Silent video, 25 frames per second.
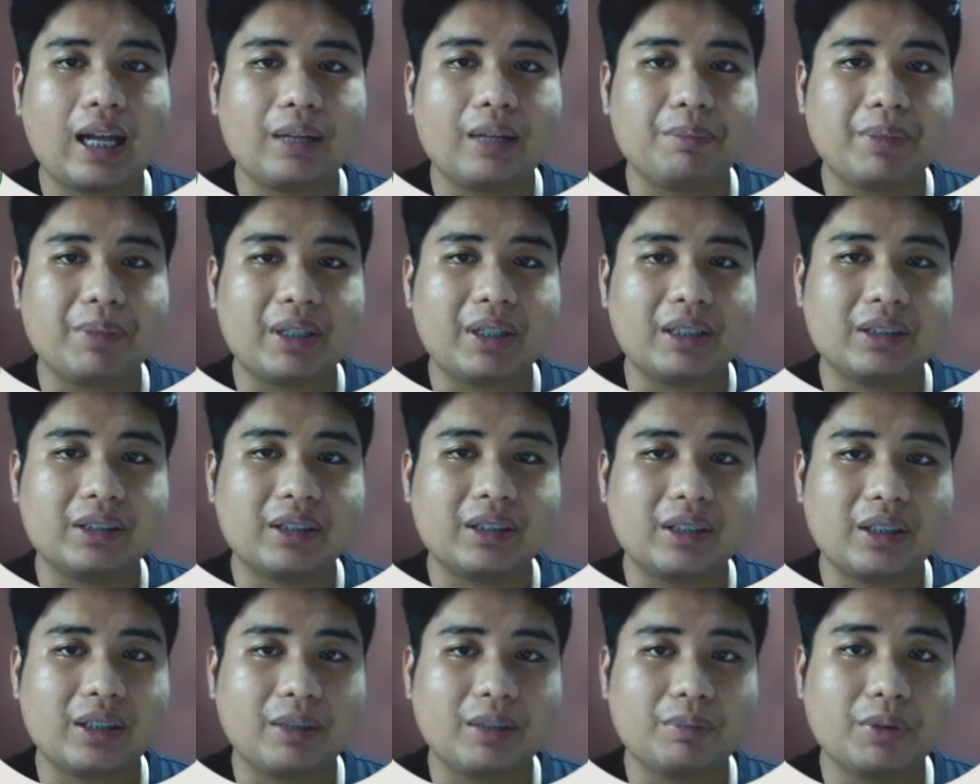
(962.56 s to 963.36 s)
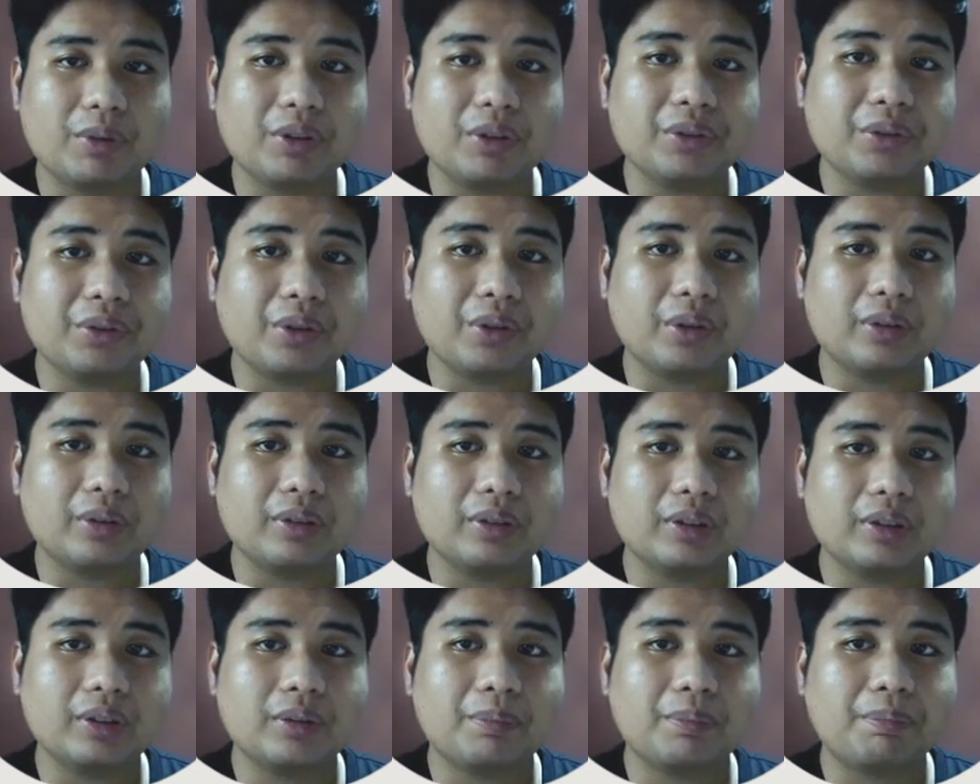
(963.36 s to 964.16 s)
administrative
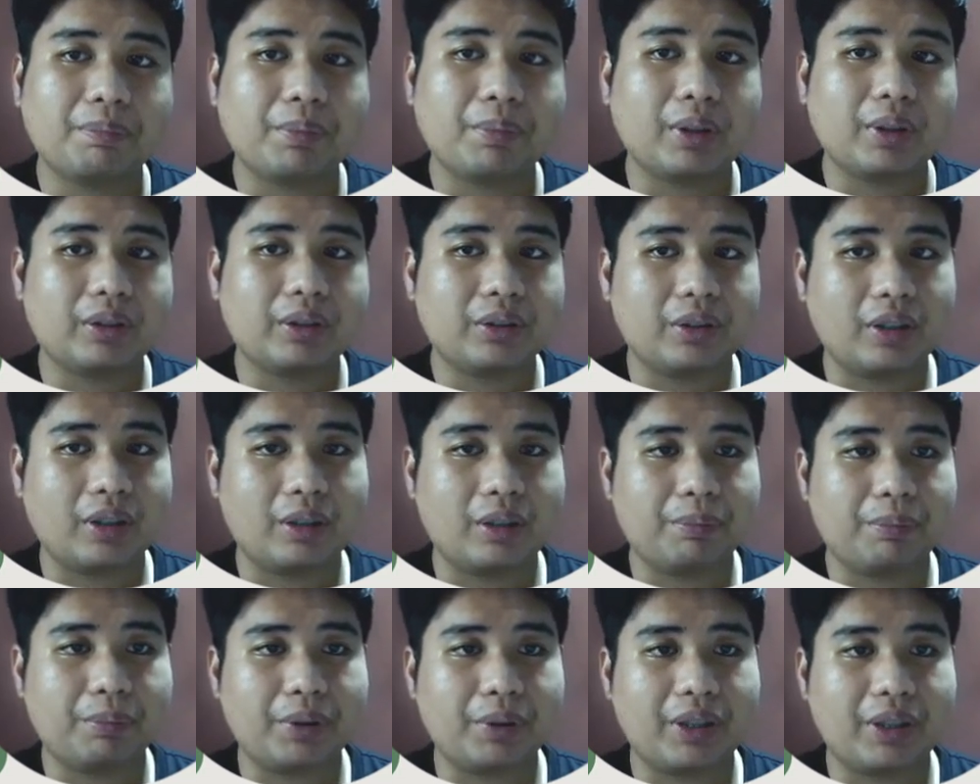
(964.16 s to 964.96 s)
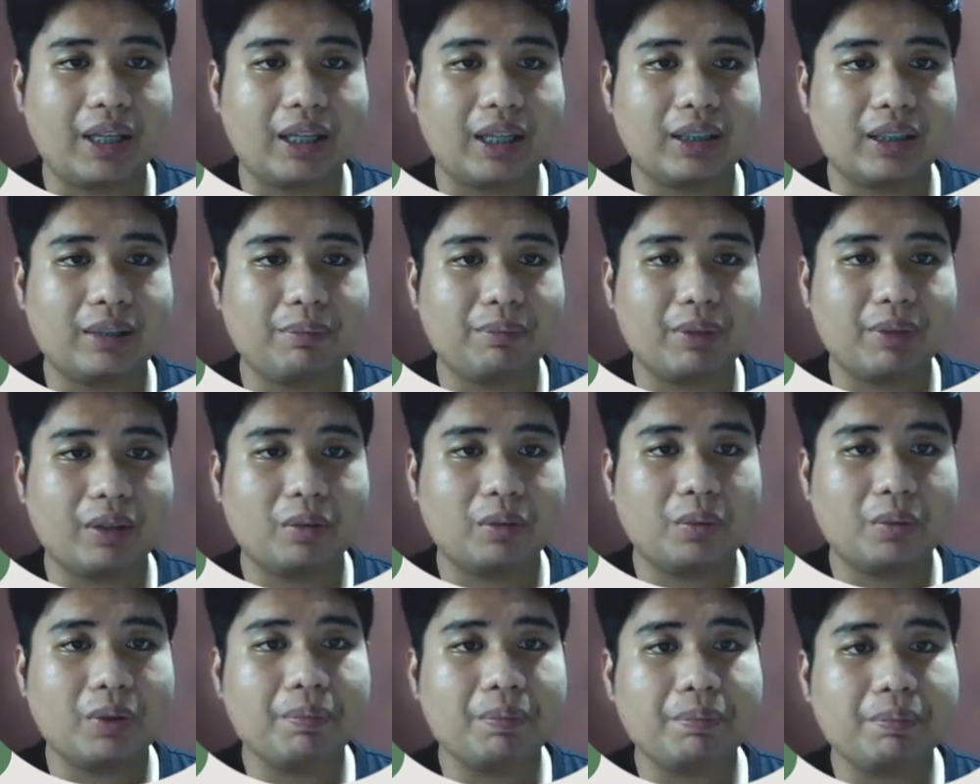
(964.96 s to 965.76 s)
controls, personal protective
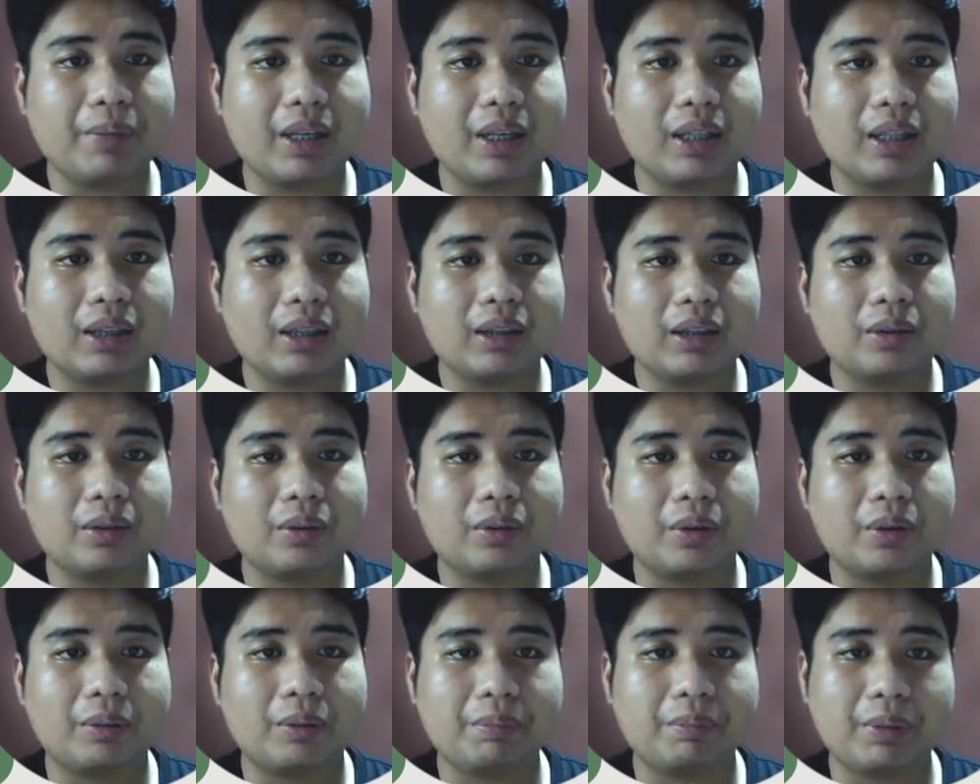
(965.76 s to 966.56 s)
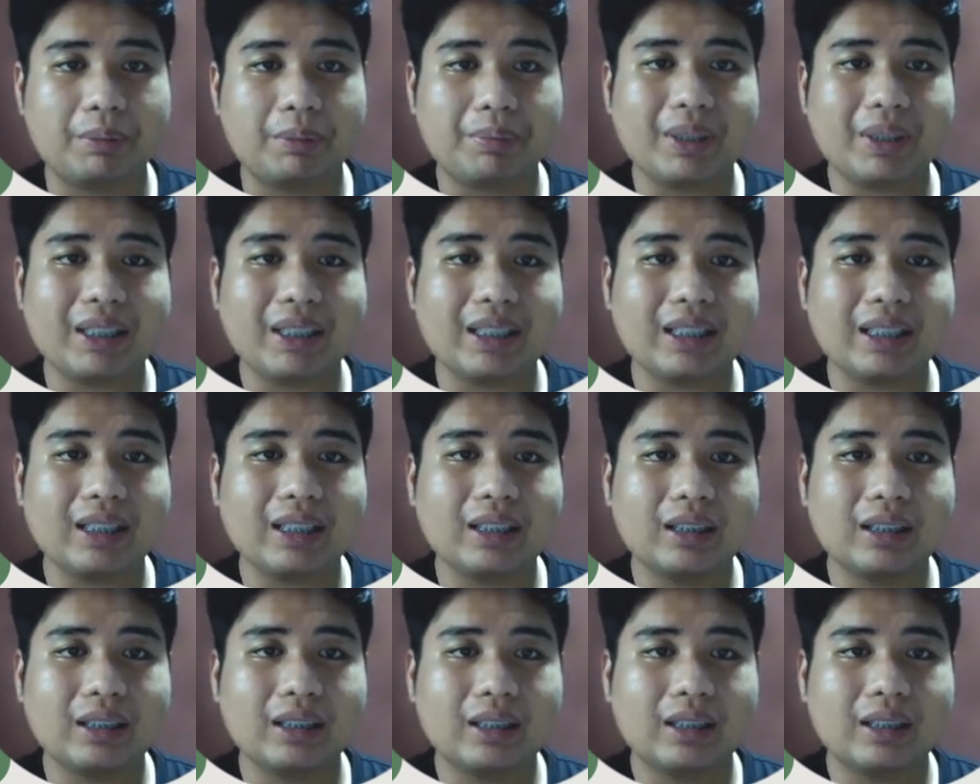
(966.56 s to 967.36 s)
equipment or
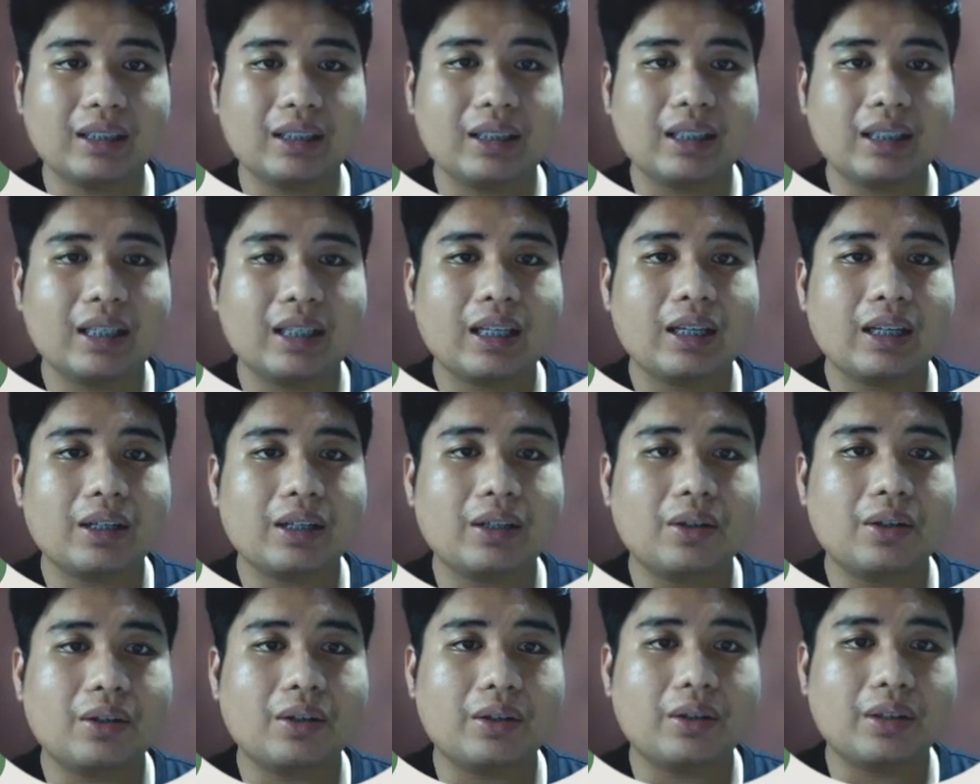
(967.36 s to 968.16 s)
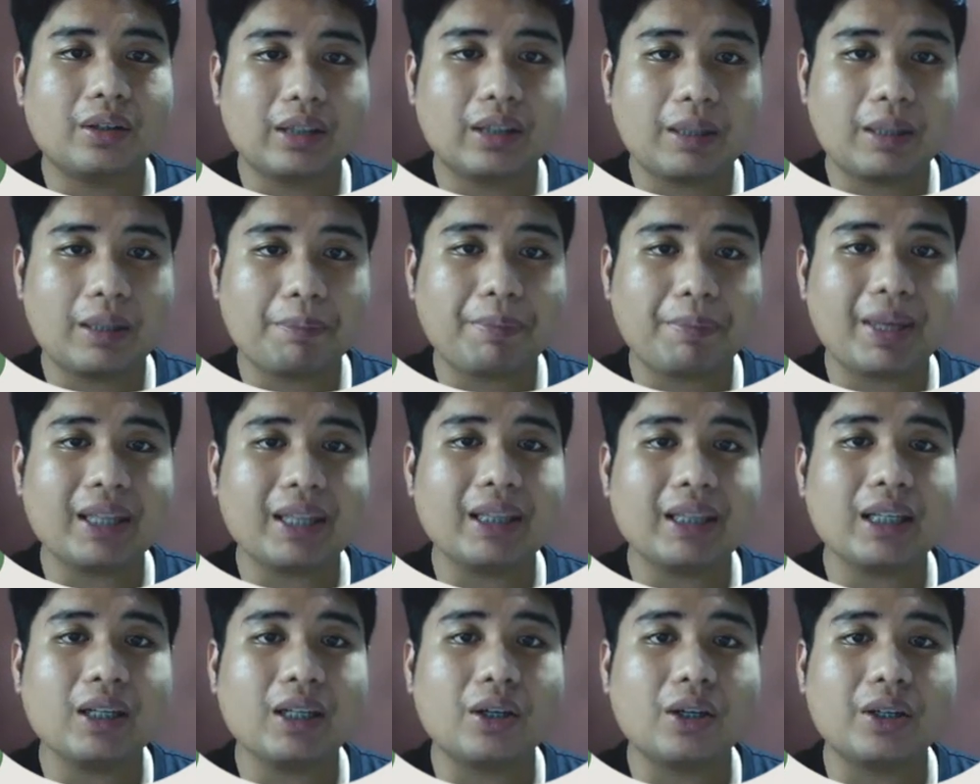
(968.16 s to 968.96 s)
PPE,
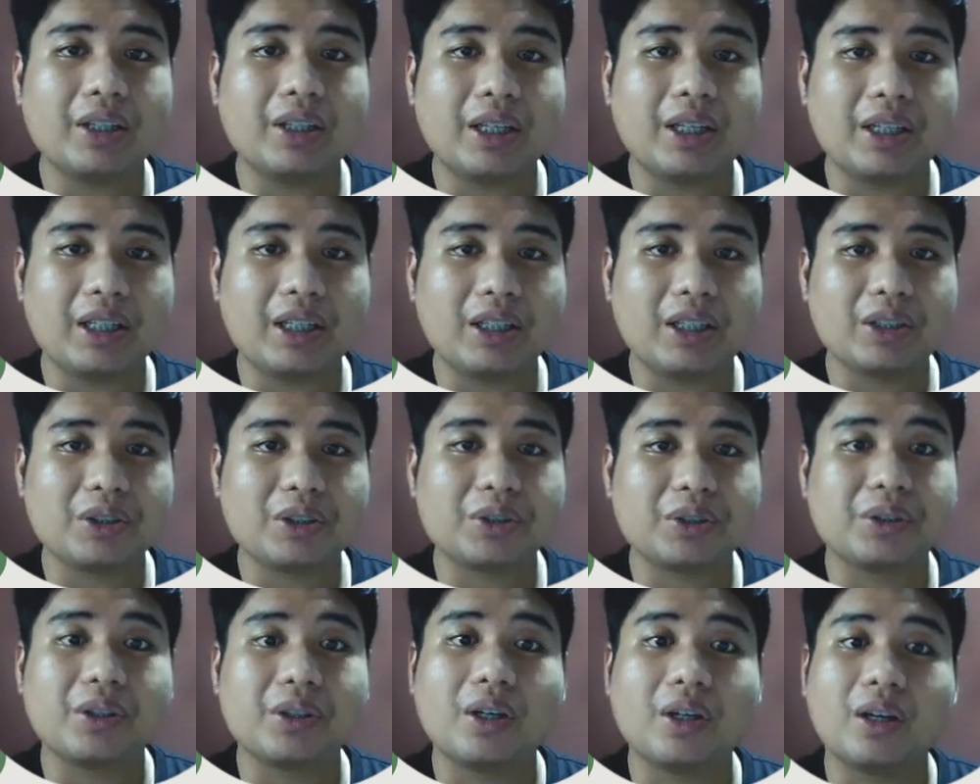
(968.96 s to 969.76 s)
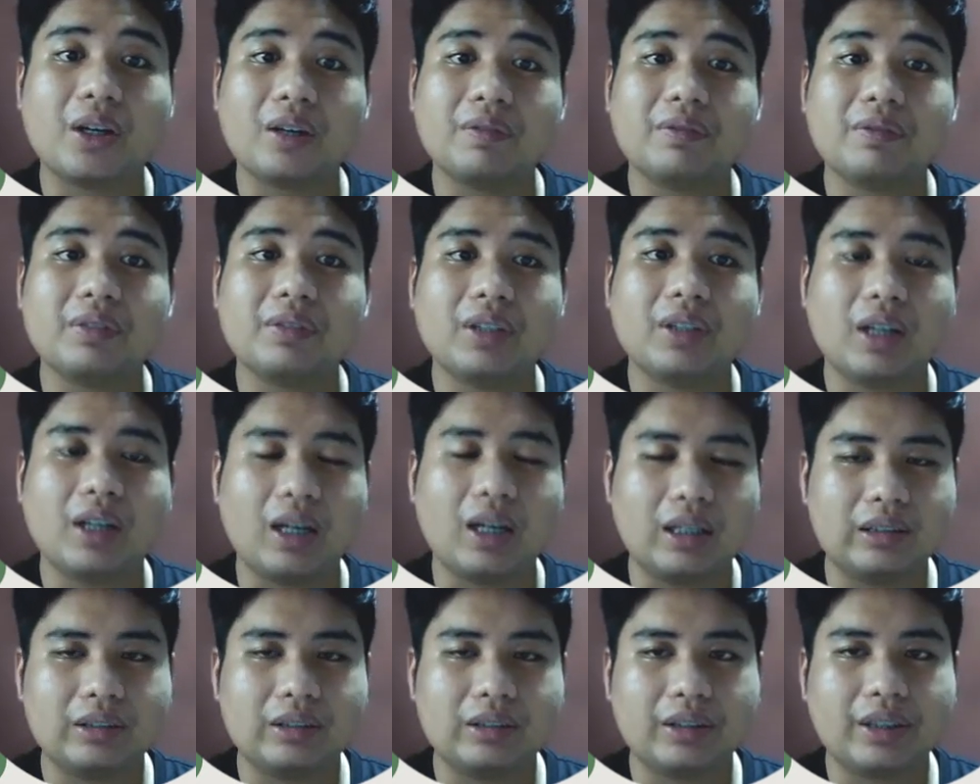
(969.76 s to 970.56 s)
depending on the nature of the
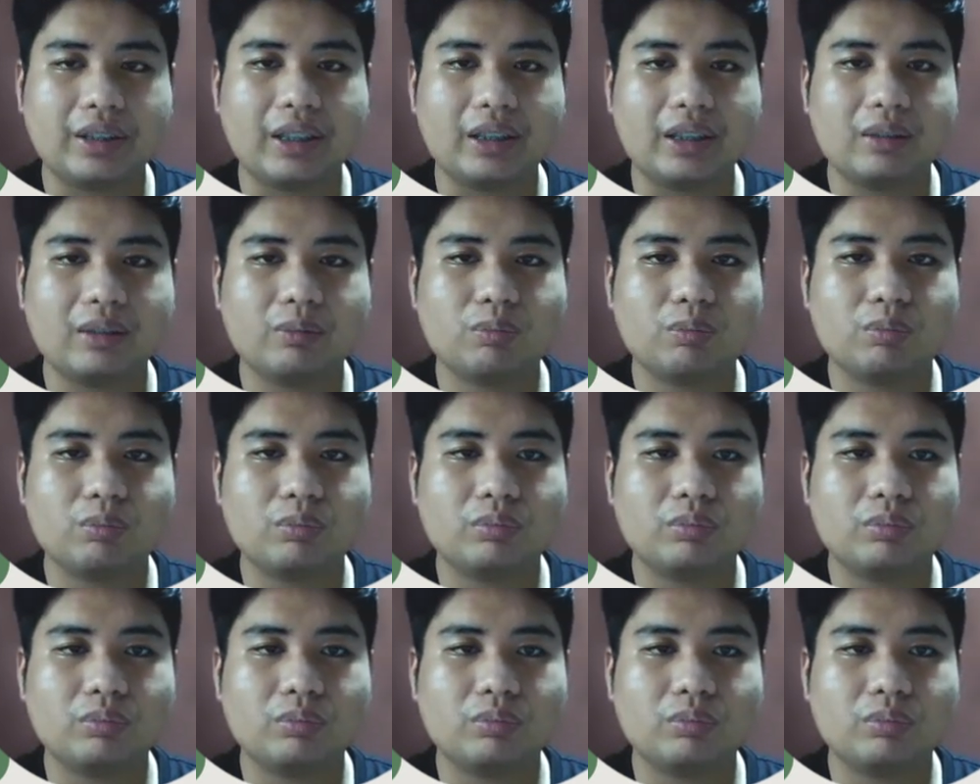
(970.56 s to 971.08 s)
hazard.